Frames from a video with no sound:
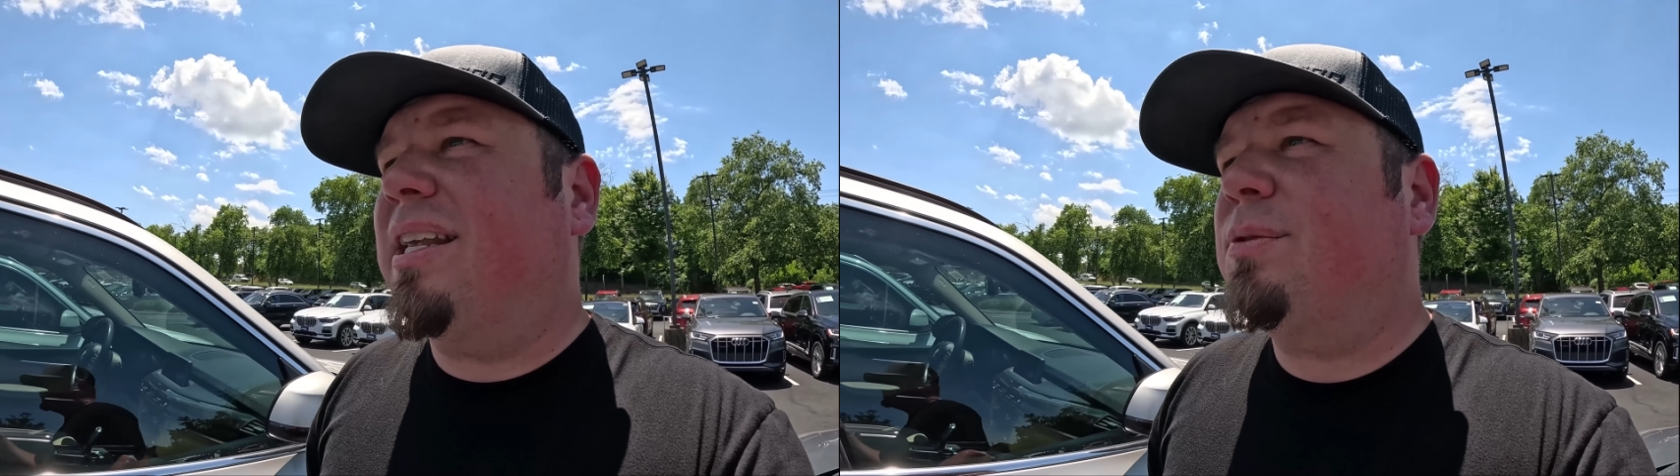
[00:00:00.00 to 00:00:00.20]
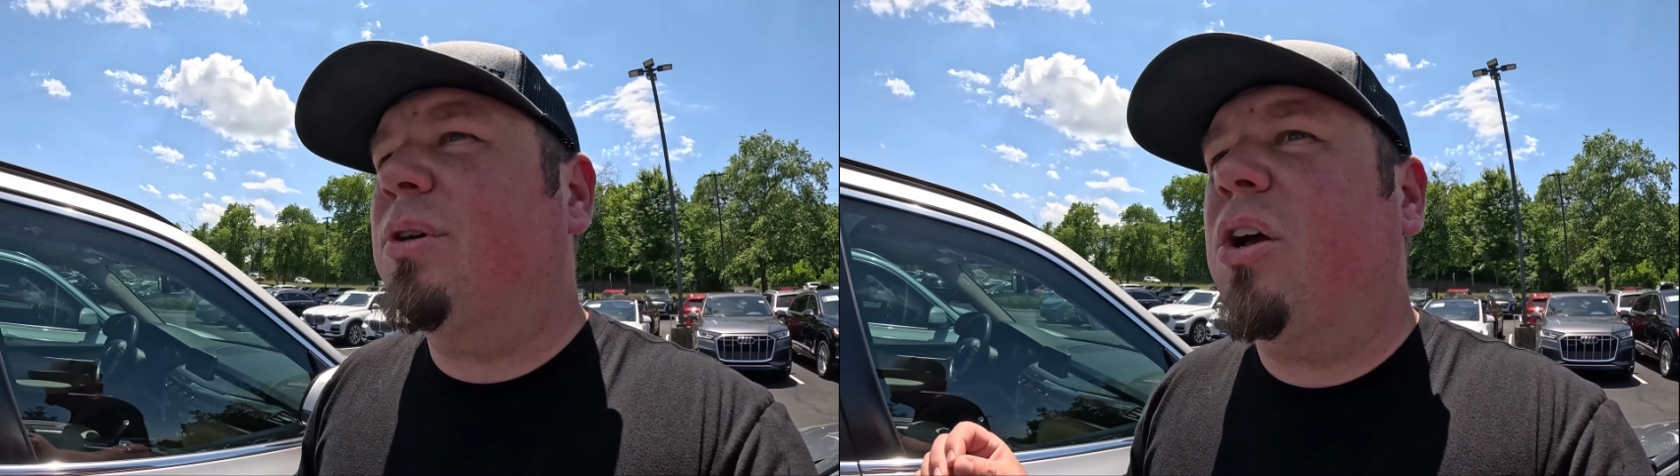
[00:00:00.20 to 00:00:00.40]

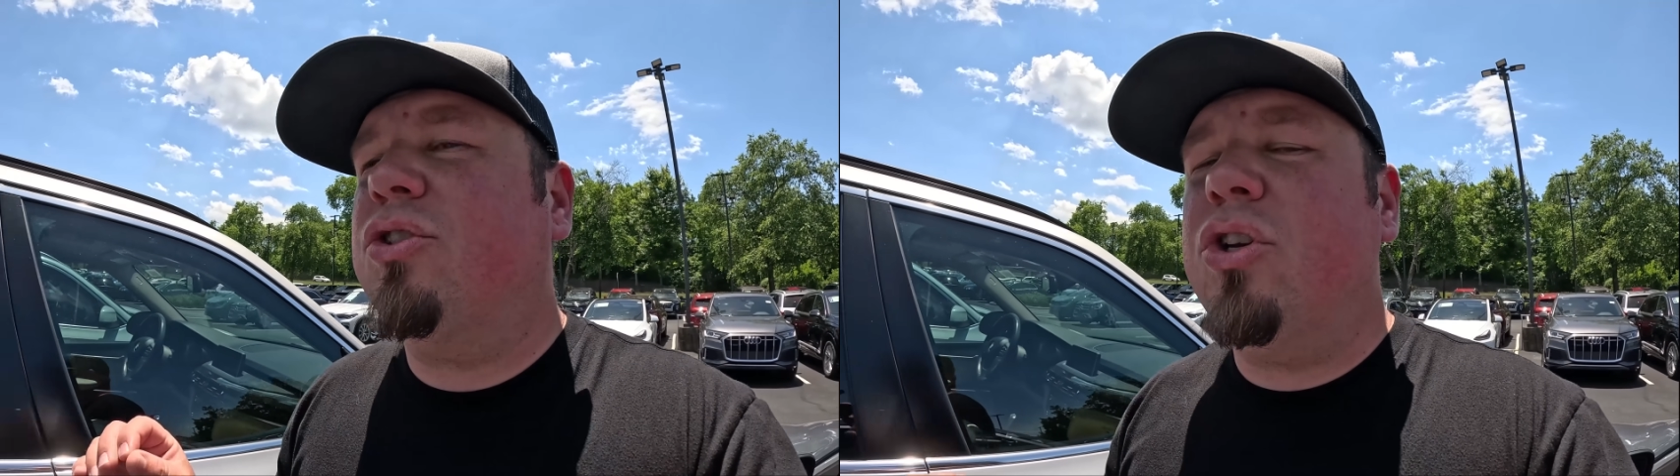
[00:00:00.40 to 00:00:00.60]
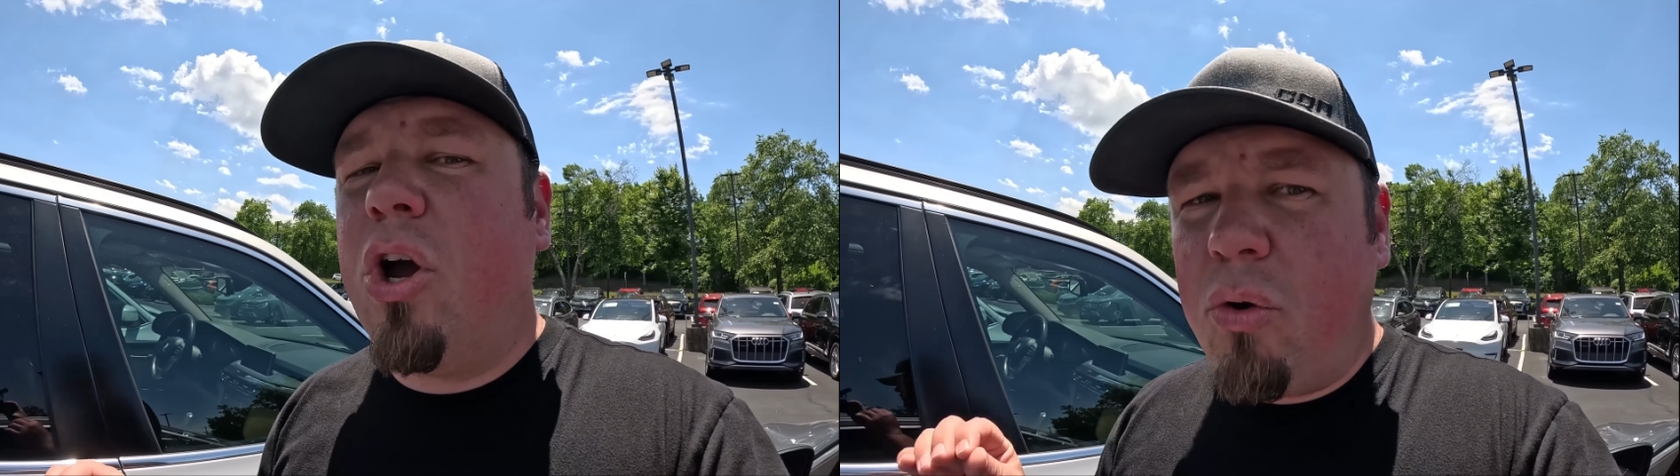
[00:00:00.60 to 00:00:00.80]
That's
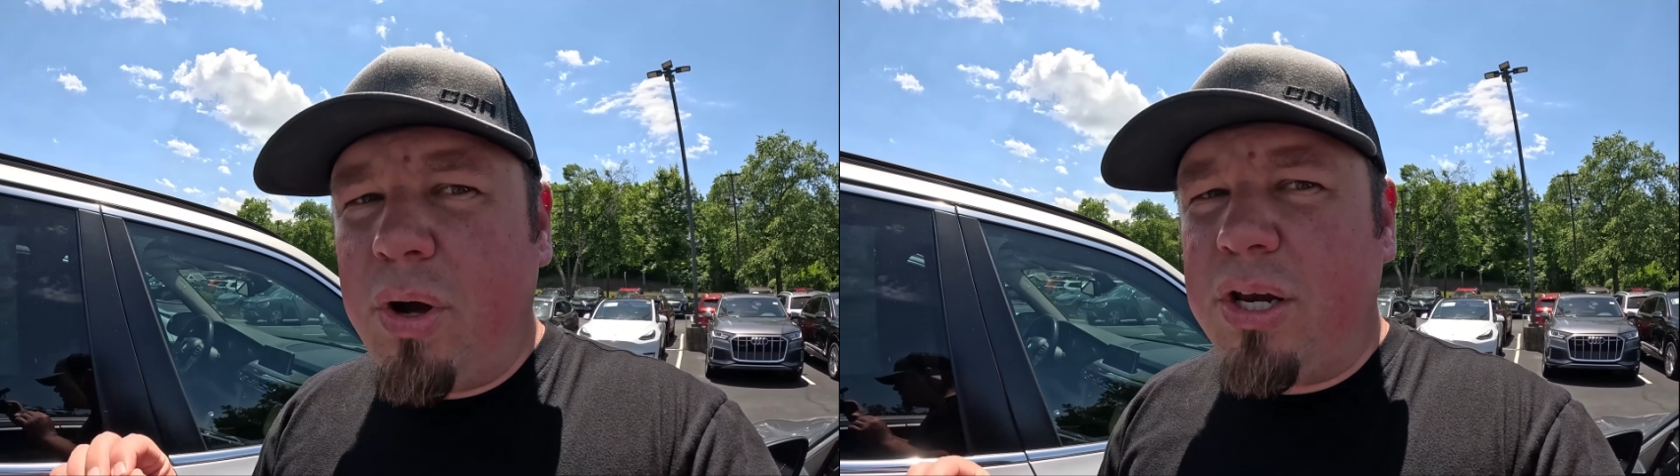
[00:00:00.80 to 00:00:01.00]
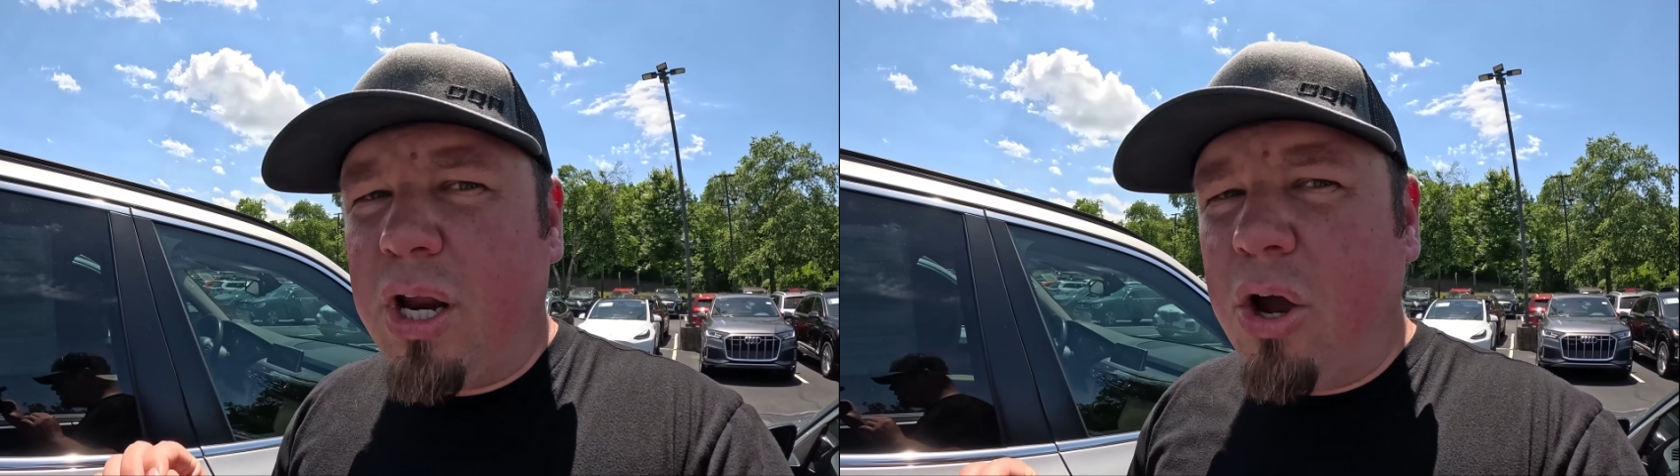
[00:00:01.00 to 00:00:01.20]
because no
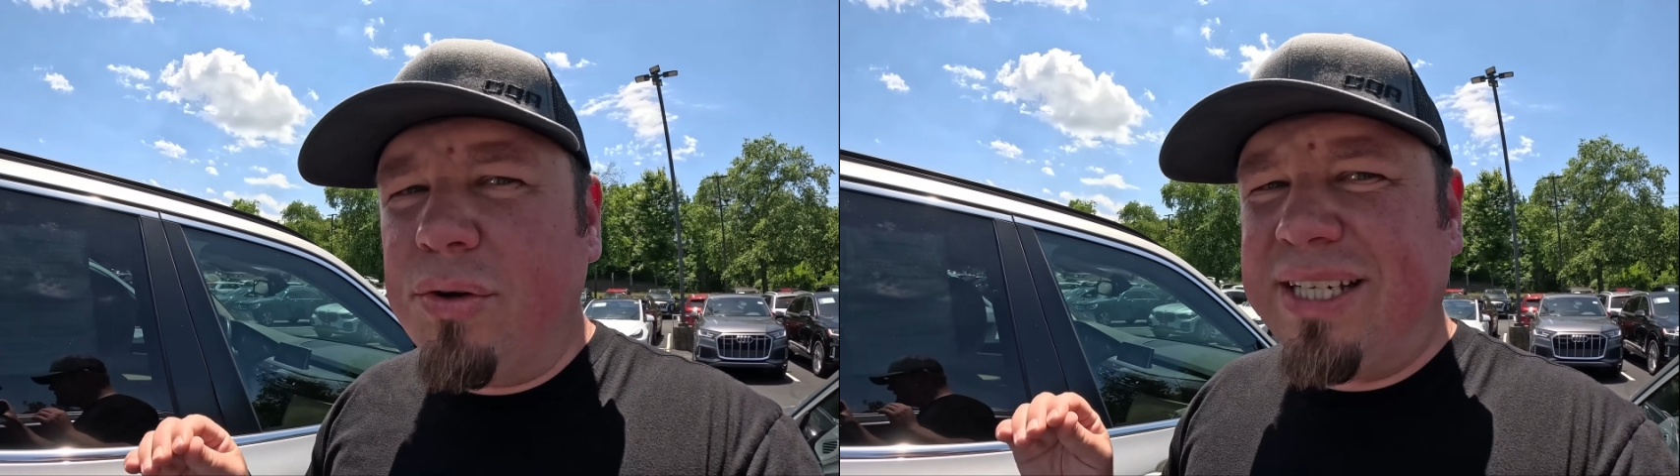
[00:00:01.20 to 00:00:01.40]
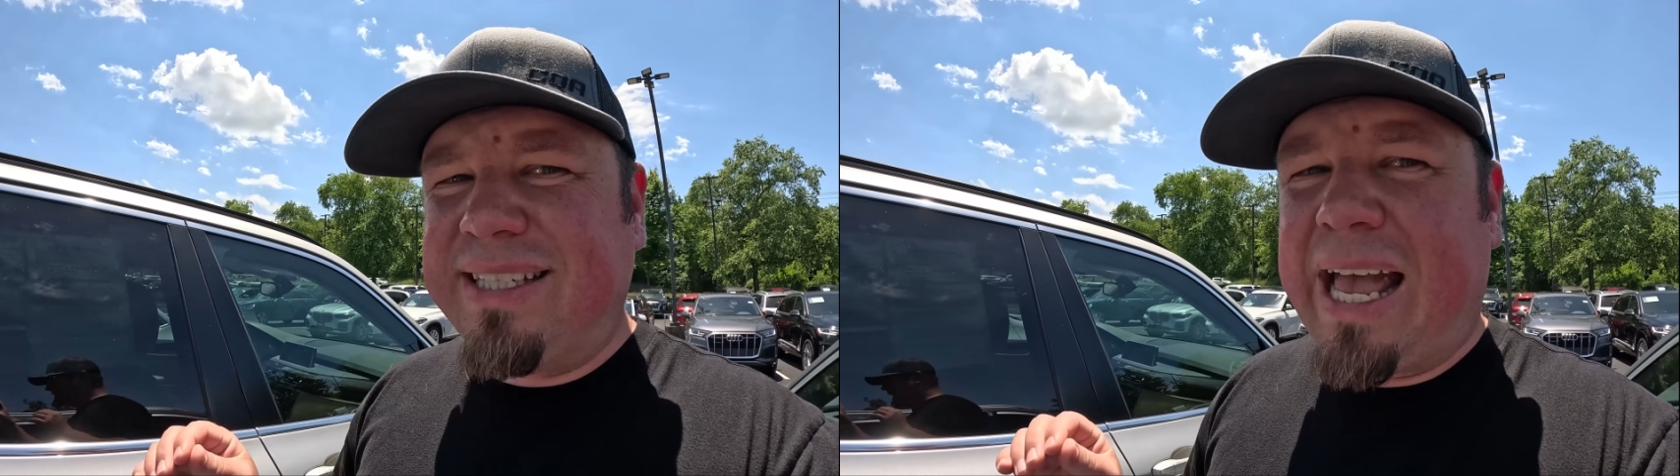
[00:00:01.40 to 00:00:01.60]
one
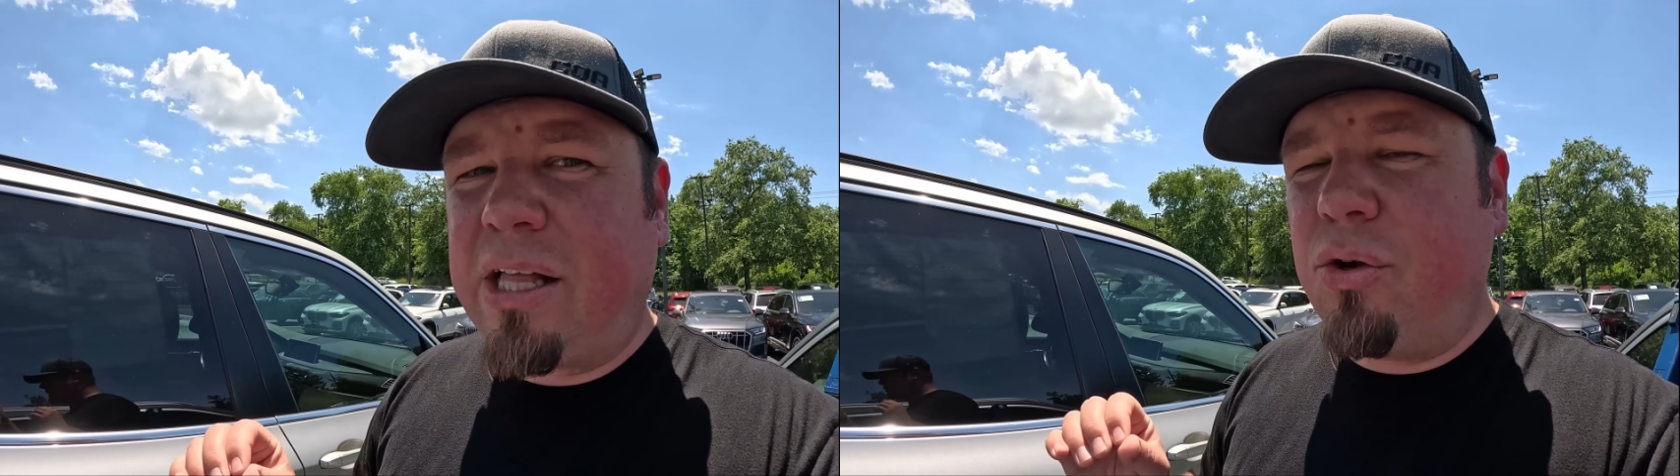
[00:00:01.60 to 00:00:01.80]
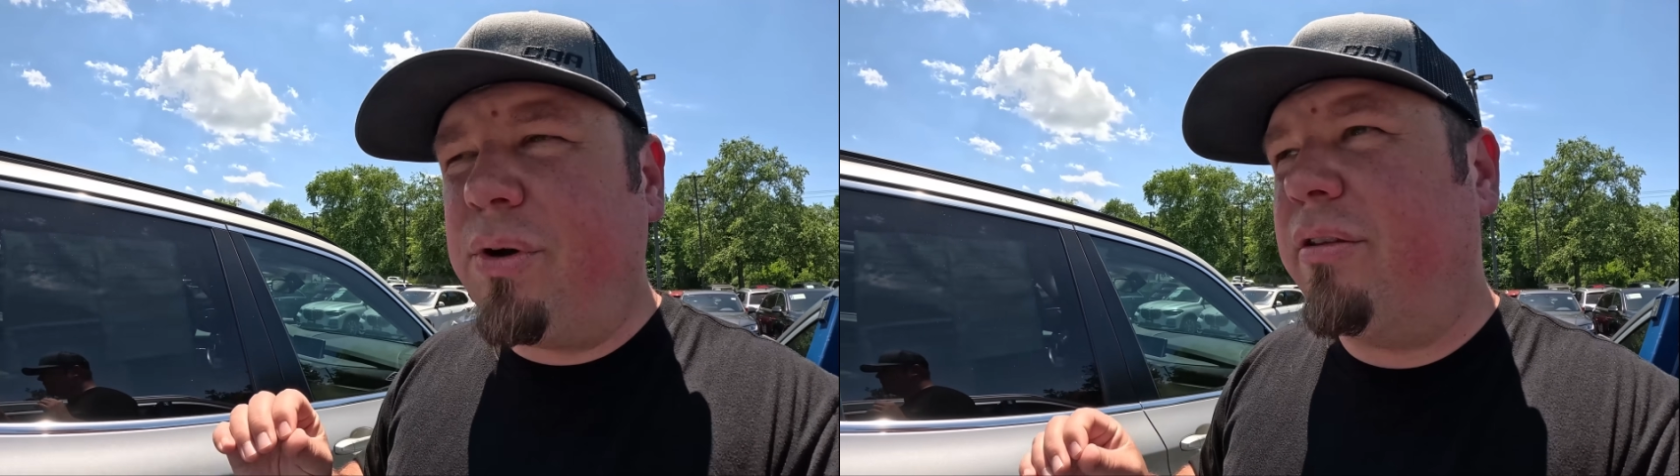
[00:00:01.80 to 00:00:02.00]
knows
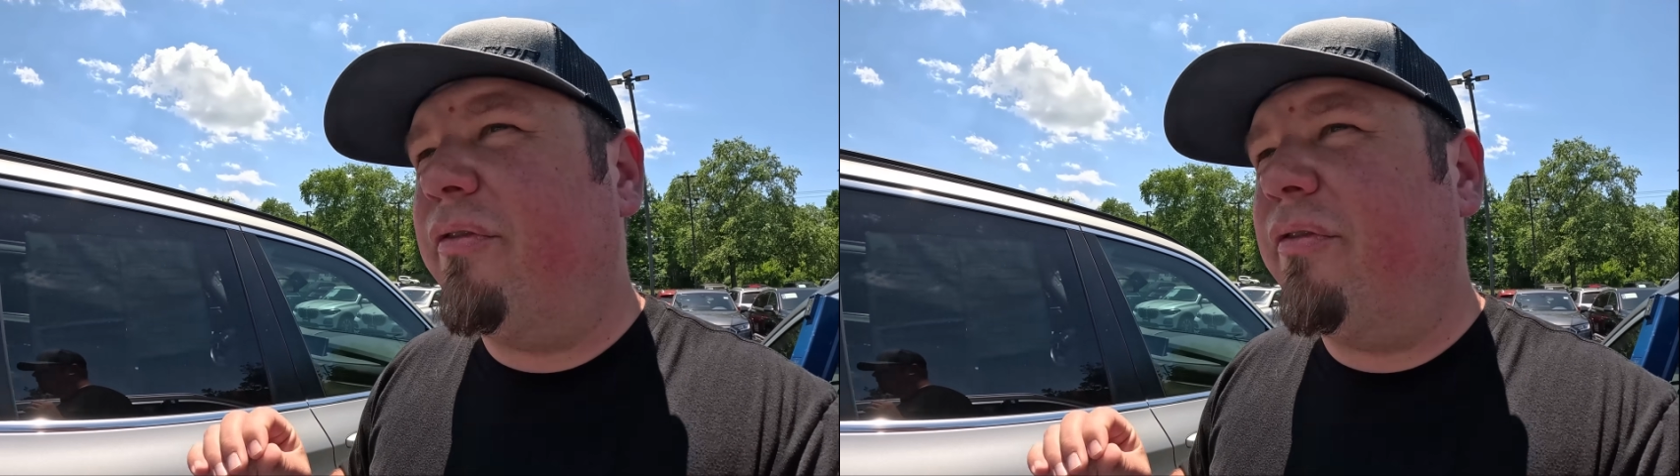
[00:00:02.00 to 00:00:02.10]
exactly what the